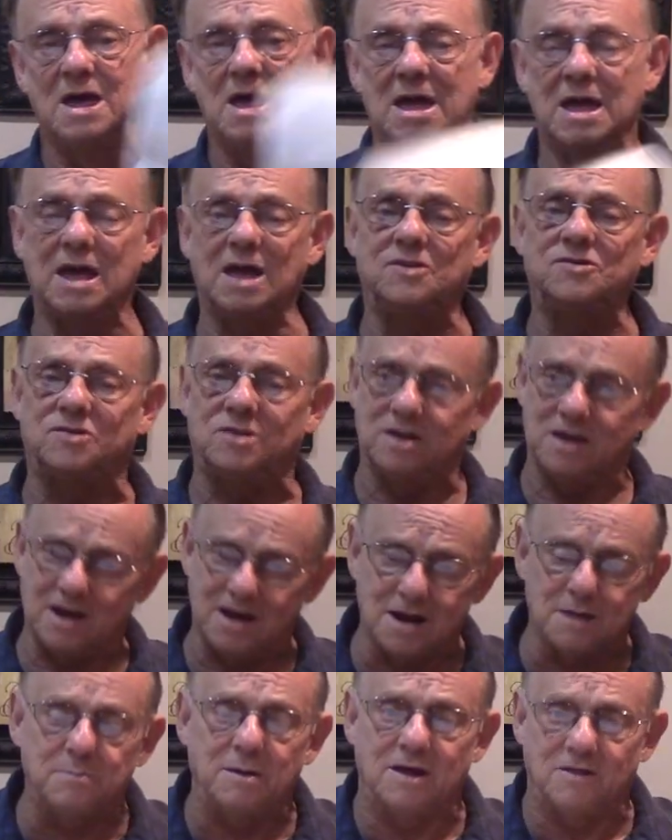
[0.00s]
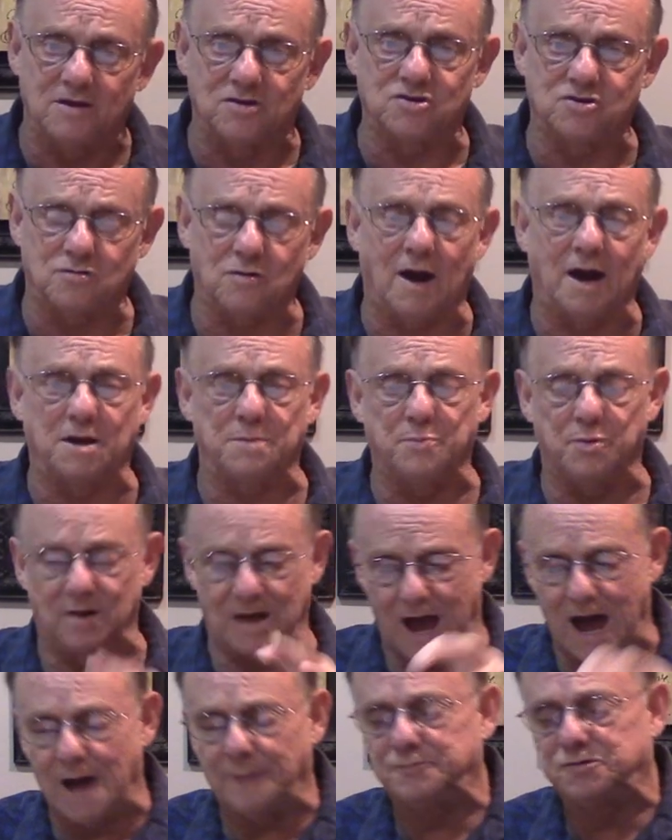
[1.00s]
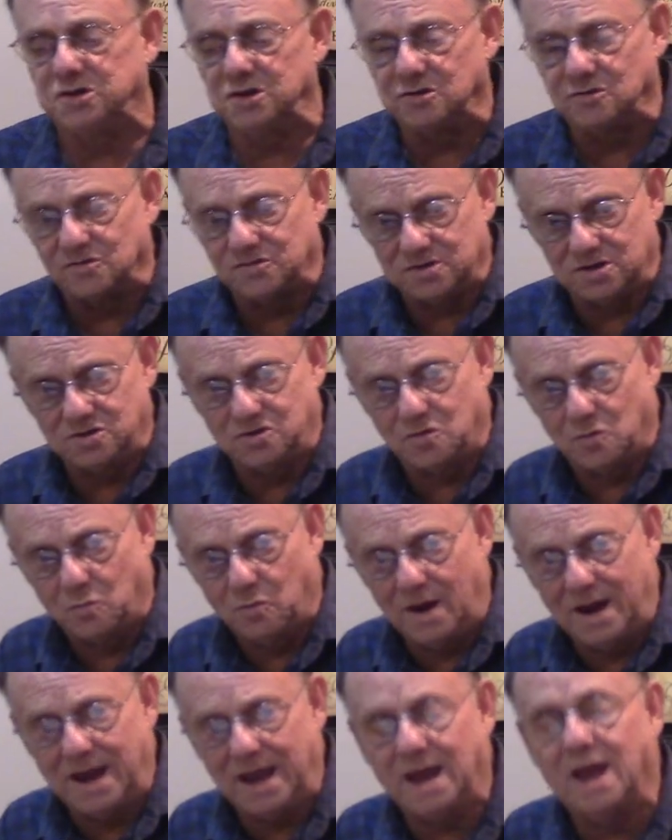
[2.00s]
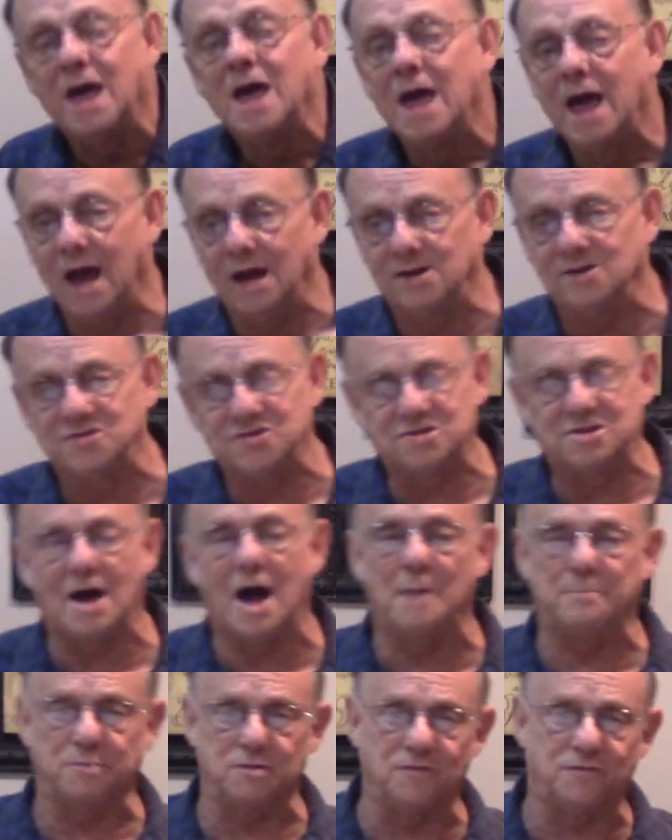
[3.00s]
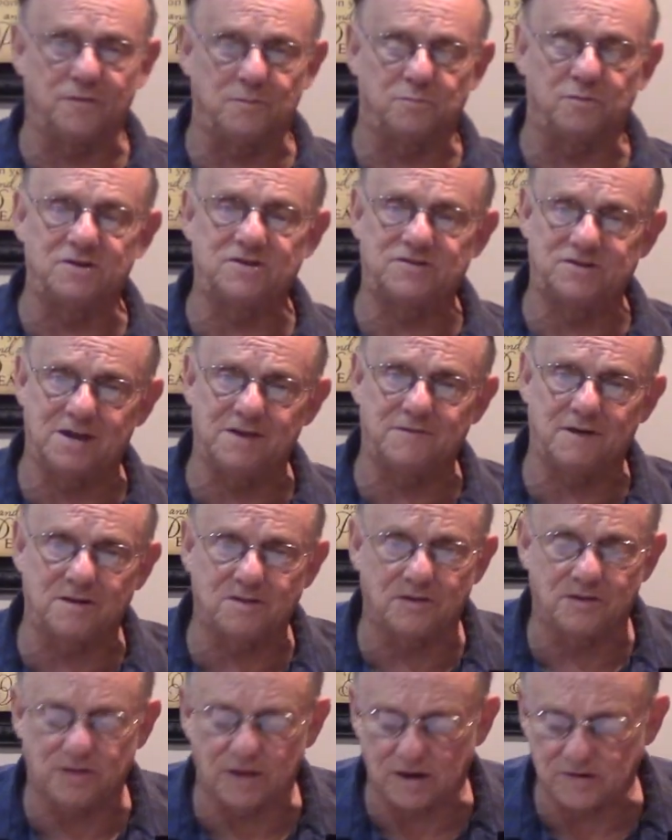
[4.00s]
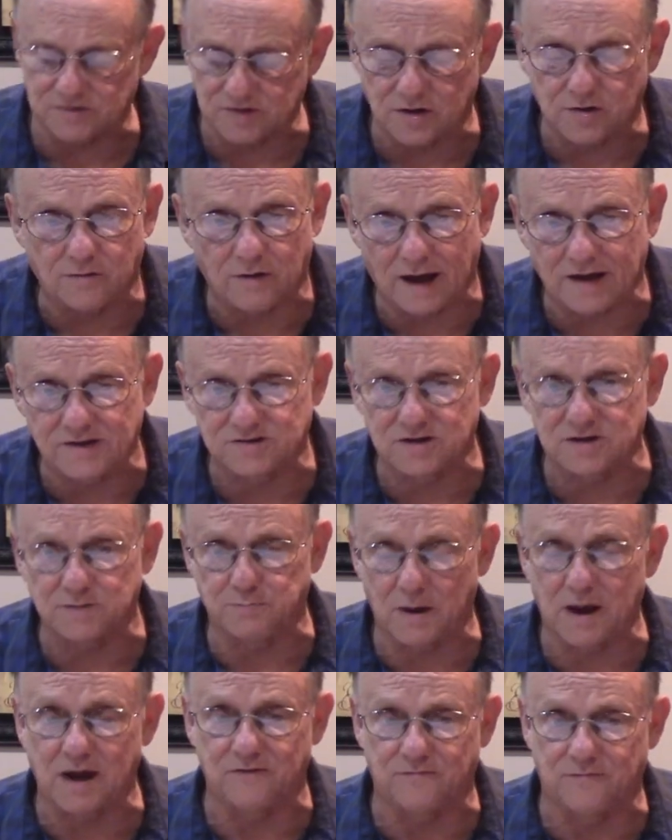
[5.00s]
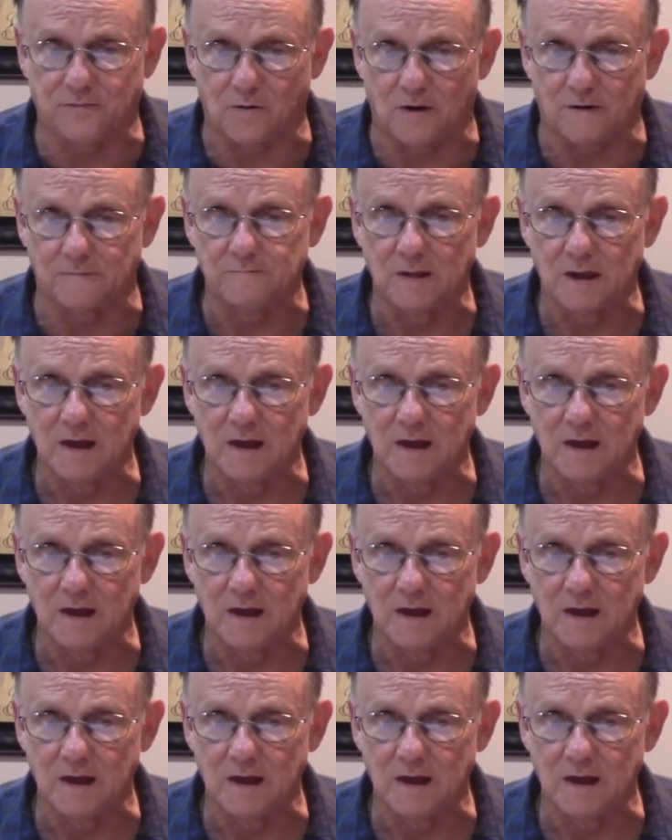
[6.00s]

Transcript: It's the enemy that's trying to put obstacles in your way and to stop you from receiving the things that Christ has paid for.